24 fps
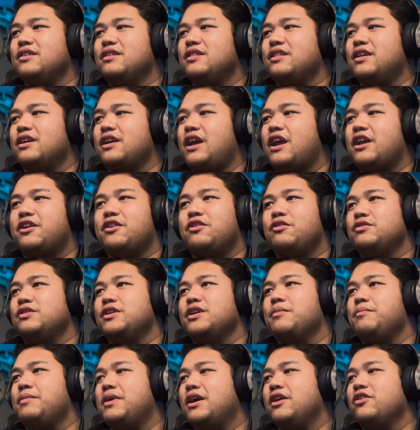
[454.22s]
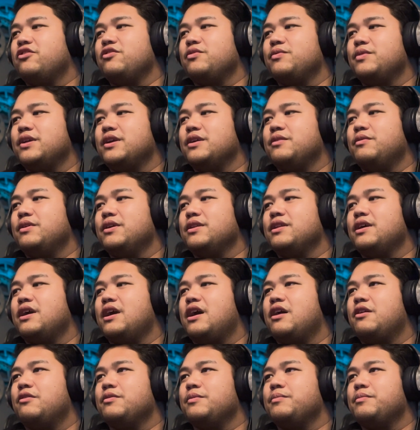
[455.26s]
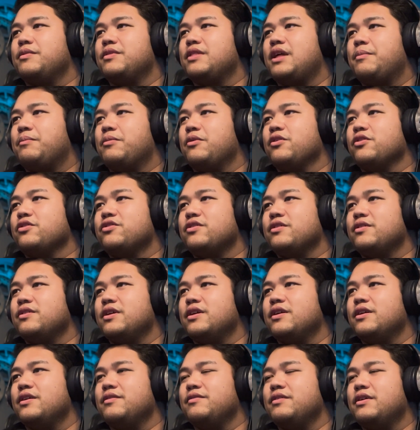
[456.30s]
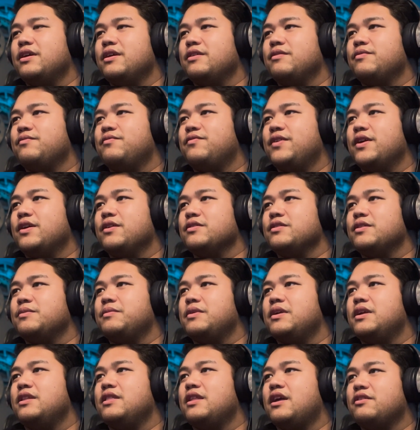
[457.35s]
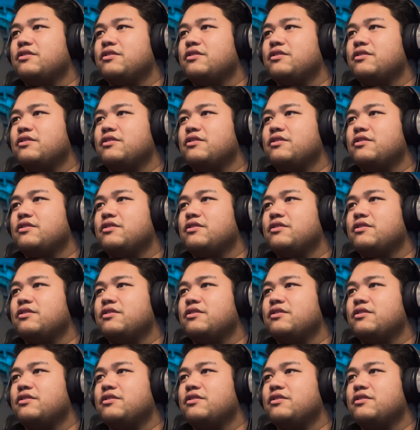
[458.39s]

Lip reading: like I could only imagine like how that person felt in that